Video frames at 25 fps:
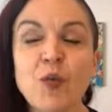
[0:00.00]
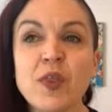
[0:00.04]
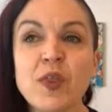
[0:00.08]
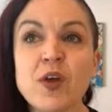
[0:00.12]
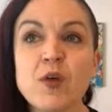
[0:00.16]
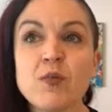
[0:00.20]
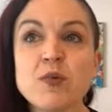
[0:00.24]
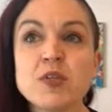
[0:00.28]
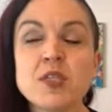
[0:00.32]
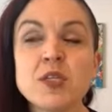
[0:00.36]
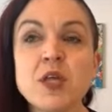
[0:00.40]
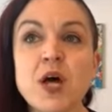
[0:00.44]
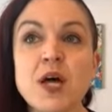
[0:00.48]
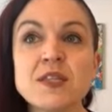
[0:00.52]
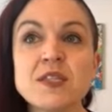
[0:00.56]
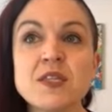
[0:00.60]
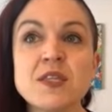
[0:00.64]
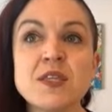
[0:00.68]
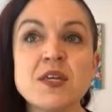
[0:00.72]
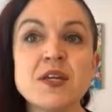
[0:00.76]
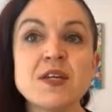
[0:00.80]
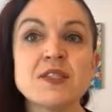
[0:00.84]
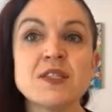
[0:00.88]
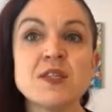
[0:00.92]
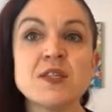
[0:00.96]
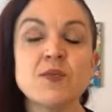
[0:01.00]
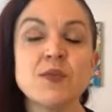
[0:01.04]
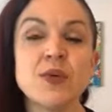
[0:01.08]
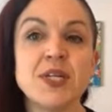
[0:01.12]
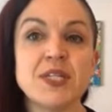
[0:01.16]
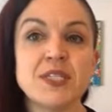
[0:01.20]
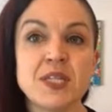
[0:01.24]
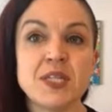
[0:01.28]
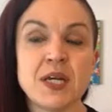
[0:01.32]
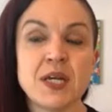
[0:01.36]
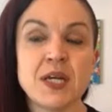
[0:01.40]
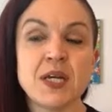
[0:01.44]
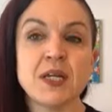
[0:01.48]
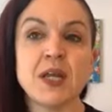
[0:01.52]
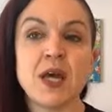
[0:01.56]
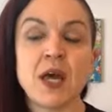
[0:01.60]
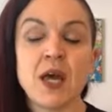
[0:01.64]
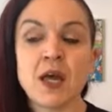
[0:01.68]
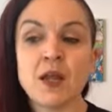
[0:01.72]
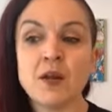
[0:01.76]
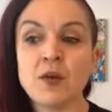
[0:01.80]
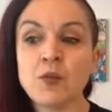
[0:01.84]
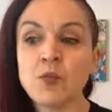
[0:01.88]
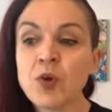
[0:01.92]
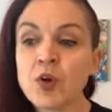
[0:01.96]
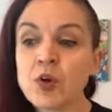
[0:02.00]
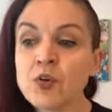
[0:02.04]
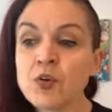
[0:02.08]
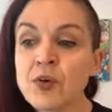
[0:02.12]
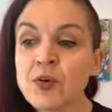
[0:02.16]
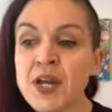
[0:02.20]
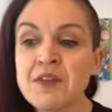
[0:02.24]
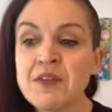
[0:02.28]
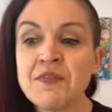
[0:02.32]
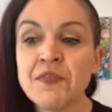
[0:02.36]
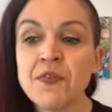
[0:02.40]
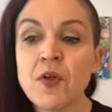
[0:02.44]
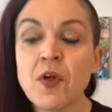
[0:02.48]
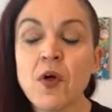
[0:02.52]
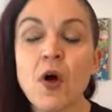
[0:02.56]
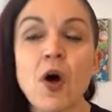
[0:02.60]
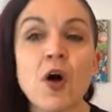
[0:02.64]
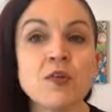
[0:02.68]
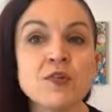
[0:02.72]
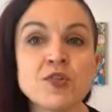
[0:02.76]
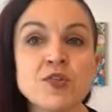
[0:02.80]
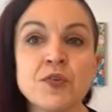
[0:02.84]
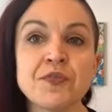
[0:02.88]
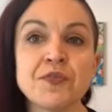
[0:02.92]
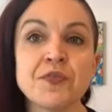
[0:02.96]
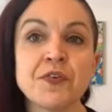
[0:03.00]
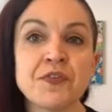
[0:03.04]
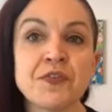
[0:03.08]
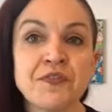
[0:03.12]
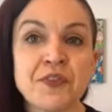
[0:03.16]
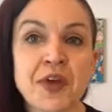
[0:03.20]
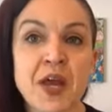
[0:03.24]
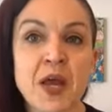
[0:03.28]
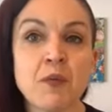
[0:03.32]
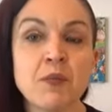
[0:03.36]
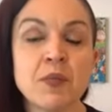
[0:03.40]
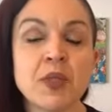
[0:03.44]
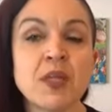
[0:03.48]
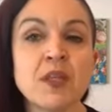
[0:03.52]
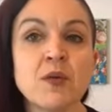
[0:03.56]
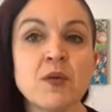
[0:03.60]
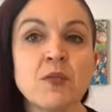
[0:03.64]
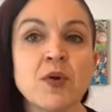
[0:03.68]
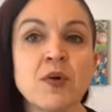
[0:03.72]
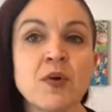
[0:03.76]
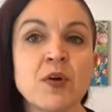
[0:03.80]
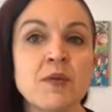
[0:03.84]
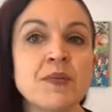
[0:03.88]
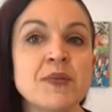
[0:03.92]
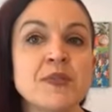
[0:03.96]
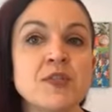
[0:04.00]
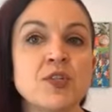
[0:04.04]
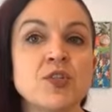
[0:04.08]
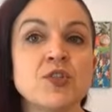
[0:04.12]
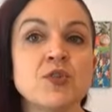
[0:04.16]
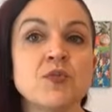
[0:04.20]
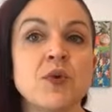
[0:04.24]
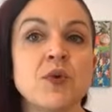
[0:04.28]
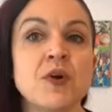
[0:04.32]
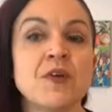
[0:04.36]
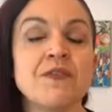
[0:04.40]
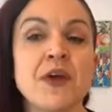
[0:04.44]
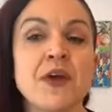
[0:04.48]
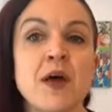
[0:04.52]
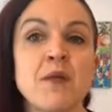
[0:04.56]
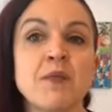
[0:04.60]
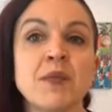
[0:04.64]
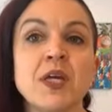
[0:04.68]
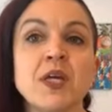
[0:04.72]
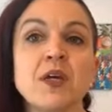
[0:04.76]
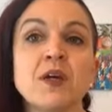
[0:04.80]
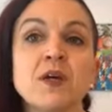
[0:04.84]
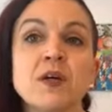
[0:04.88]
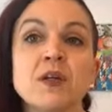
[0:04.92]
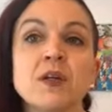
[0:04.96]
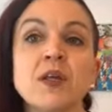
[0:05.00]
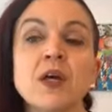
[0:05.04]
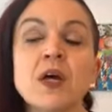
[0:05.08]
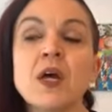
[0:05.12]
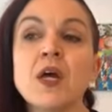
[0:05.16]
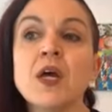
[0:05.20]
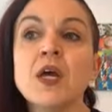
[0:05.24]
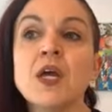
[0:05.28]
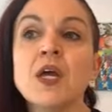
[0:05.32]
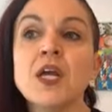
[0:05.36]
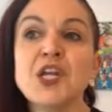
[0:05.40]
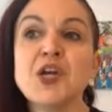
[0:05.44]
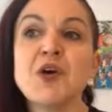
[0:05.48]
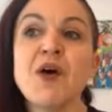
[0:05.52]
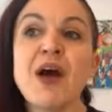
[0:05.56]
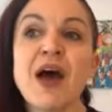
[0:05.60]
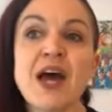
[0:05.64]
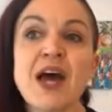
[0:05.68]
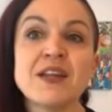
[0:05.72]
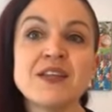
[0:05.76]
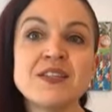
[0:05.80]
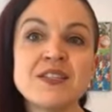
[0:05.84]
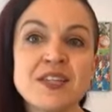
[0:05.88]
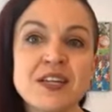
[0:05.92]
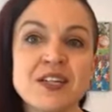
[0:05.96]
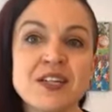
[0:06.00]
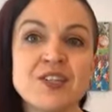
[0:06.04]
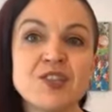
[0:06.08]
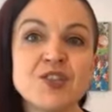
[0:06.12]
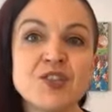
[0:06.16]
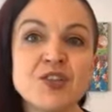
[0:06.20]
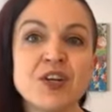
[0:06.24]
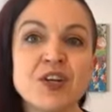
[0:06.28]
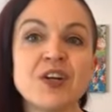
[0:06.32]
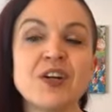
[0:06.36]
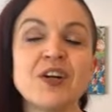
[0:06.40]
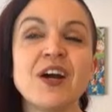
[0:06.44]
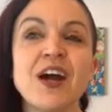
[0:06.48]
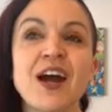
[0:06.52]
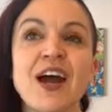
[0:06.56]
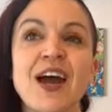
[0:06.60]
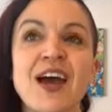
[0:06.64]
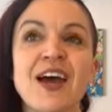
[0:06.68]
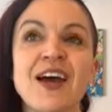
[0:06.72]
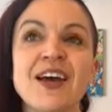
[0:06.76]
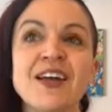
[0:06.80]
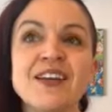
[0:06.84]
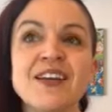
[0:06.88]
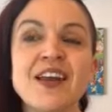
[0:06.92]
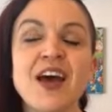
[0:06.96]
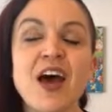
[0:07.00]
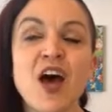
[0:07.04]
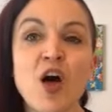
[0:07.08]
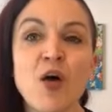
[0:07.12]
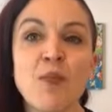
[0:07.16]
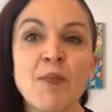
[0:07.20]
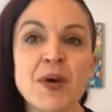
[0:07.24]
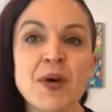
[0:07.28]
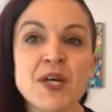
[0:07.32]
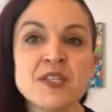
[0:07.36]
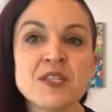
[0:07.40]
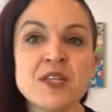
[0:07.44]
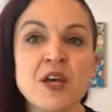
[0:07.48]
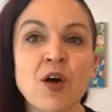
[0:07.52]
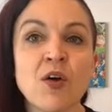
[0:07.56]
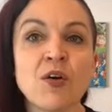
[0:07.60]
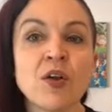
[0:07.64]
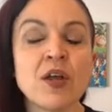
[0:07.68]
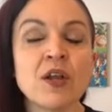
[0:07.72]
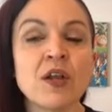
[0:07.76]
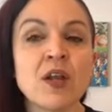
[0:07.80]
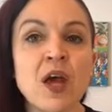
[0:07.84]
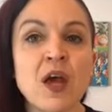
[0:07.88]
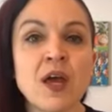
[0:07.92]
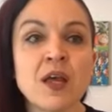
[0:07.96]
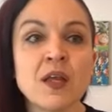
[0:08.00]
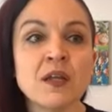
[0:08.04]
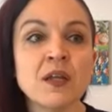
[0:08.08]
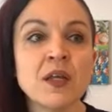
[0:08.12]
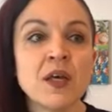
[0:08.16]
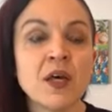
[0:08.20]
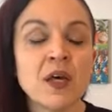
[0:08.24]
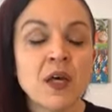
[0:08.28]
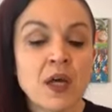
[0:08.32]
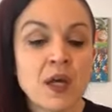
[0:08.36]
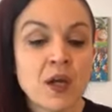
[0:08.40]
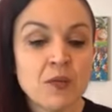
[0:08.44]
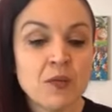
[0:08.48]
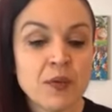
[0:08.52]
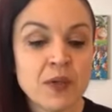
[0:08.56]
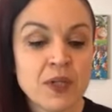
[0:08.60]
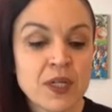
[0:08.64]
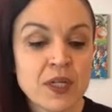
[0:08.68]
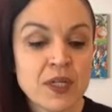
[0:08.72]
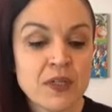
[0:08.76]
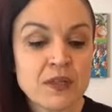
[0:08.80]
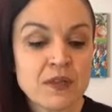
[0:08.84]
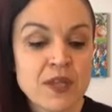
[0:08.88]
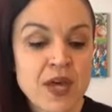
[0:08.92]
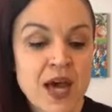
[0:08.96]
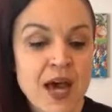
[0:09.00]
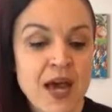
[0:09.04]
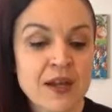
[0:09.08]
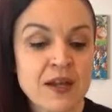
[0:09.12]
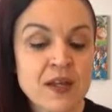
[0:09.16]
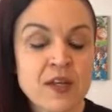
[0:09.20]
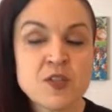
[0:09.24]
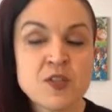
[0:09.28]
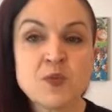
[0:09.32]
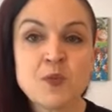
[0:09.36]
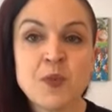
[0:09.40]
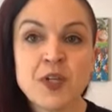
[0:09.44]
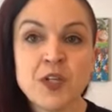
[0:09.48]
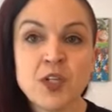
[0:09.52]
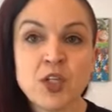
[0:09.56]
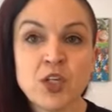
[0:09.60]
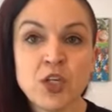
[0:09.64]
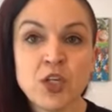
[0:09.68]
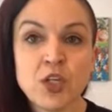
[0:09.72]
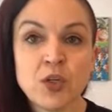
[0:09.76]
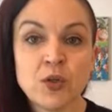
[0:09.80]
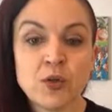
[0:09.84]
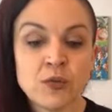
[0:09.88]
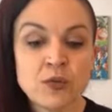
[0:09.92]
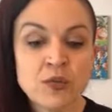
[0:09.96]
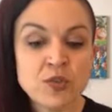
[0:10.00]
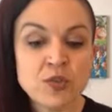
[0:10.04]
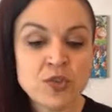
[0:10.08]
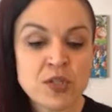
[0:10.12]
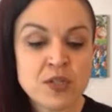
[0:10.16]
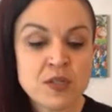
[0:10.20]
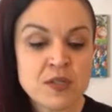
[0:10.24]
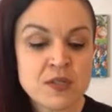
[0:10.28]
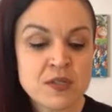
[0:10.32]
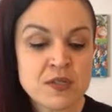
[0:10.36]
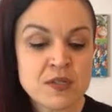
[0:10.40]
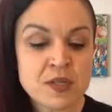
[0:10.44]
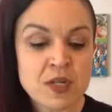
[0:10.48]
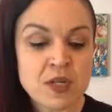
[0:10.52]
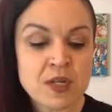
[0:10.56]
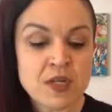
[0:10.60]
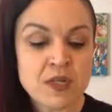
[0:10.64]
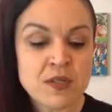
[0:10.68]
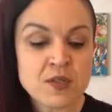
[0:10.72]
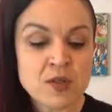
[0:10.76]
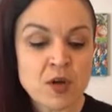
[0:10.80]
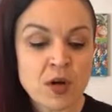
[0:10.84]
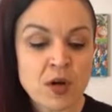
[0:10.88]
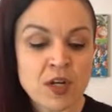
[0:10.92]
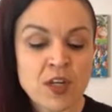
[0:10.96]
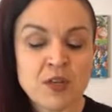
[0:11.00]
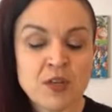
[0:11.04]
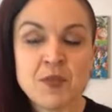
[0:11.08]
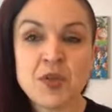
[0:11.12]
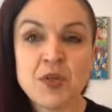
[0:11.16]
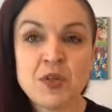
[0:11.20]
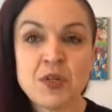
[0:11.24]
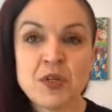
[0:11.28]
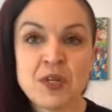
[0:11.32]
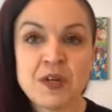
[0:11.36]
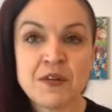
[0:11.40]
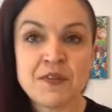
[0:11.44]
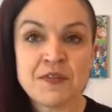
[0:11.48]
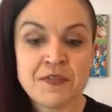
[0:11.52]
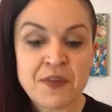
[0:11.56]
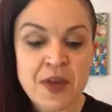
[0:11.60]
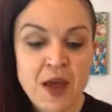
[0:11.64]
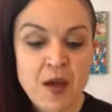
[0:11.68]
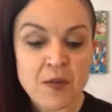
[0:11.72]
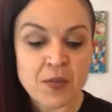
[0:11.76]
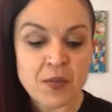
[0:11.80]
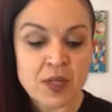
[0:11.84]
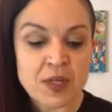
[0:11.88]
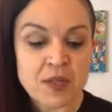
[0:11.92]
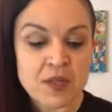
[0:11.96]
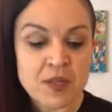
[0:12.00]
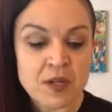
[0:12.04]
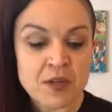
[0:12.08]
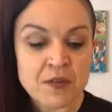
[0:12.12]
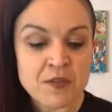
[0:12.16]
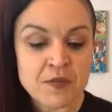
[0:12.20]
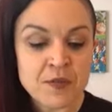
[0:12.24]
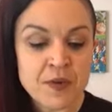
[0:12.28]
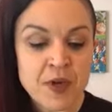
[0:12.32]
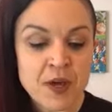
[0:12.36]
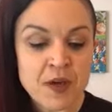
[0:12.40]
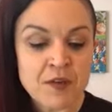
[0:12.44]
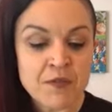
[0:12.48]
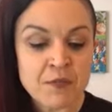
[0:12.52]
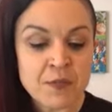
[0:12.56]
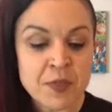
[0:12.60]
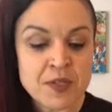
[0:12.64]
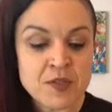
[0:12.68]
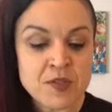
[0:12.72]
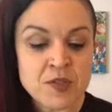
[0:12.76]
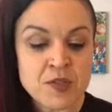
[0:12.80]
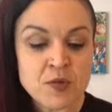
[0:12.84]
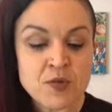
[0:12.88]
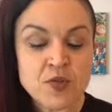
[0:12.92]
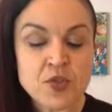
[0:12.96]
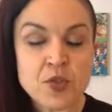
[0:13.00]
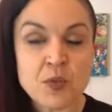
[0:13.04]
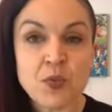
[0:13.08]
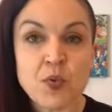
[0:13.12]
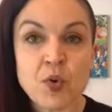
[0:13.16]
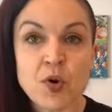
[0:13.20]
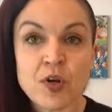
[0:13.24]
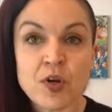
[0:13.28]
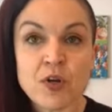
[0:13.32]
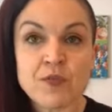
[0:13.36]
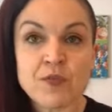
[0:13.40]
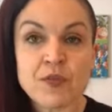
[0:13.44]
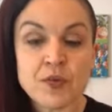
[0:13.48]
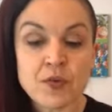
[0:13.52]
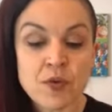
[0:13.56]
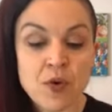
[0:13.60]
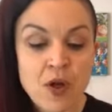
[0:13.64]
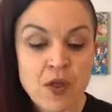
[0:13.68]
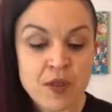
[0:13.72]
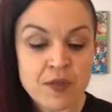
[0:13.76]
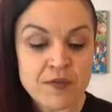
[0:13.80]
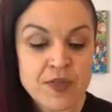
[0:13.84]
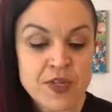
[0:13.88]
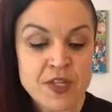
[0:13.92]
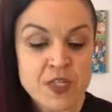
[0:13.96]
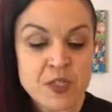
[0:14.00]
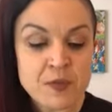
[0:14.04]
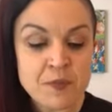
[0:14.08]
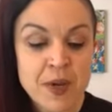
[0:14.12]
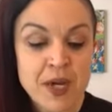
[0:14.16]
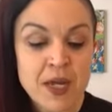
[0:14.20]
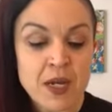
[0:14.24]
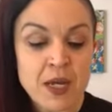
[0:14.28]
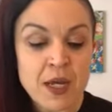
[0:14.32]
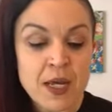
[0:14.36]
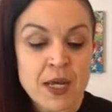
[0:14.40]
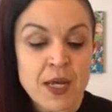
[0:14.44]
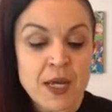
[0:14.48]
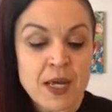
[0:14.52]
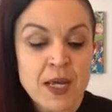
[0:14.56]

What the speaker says: there was lots of things that we did, and we're grateful also for family that we were in a position where family could, add a signature and help us out. And really that has been huge is our community of family that have been so supportive through all of this. But